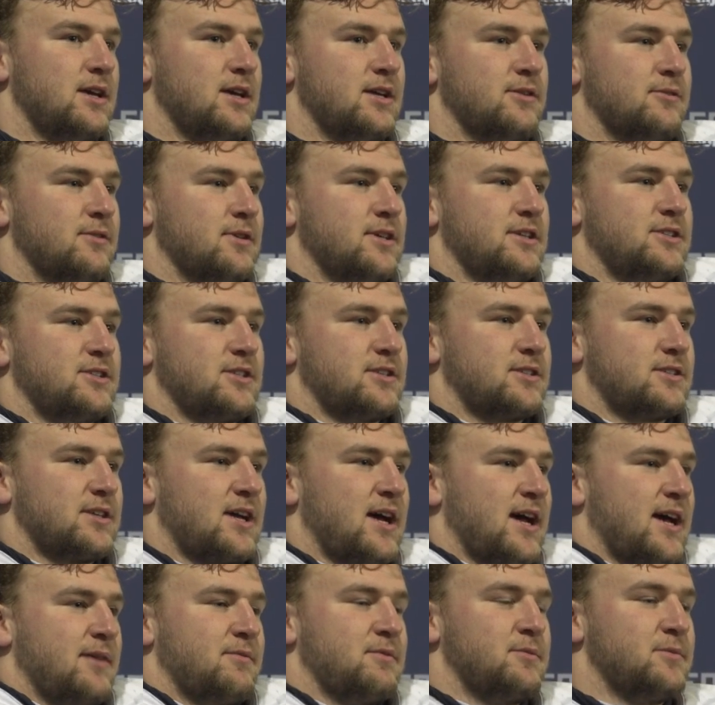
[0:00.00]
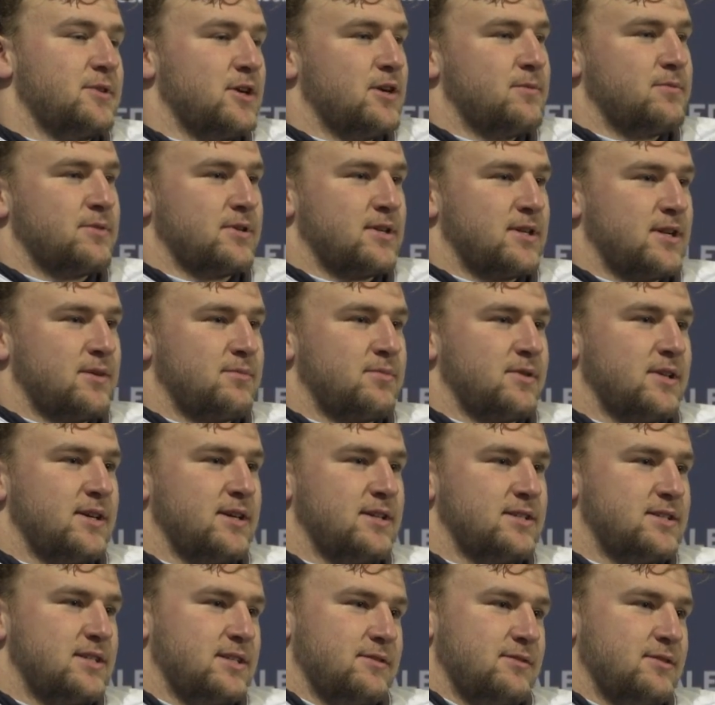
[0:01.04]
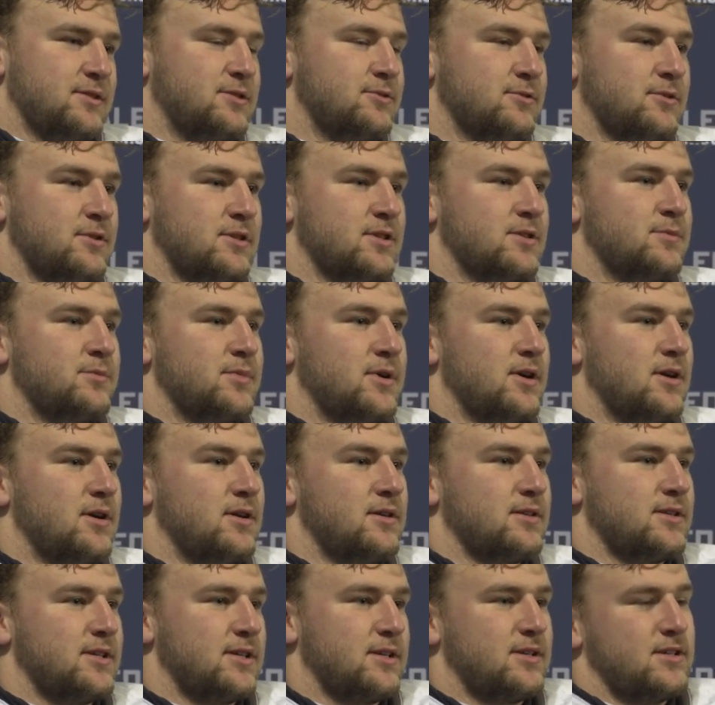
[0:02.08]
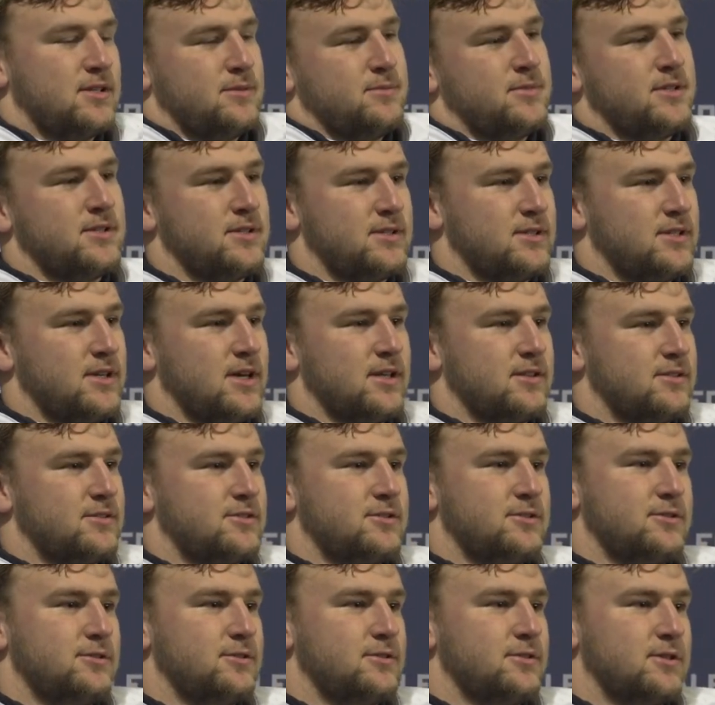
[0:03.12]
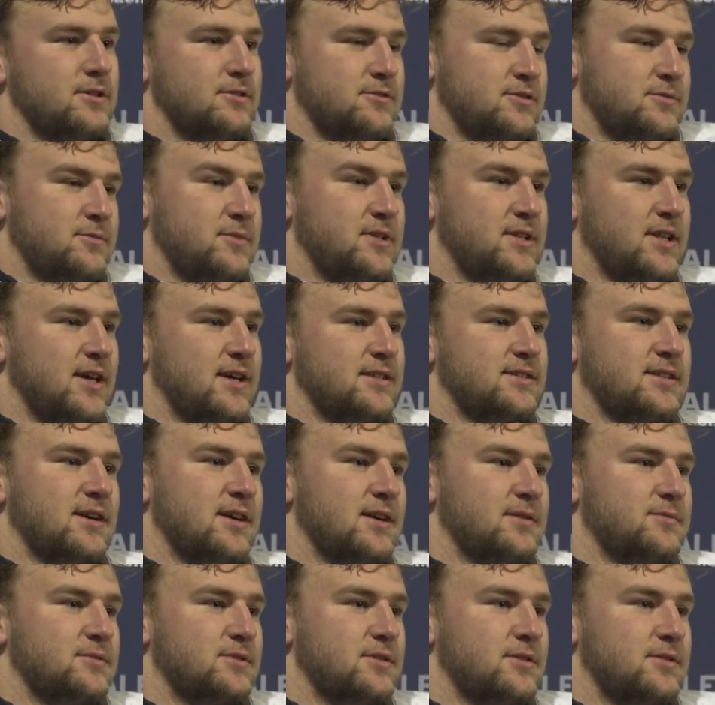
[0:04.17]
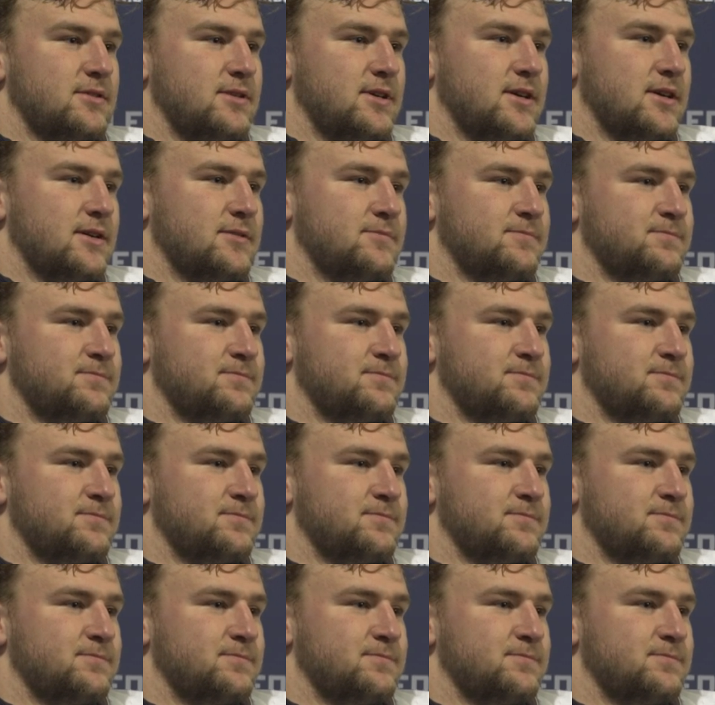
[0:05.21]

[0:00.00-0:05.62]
it really just I happened to be open on that play and CV threw a good ball, and it could have been the other two. It was me that time. So yeah.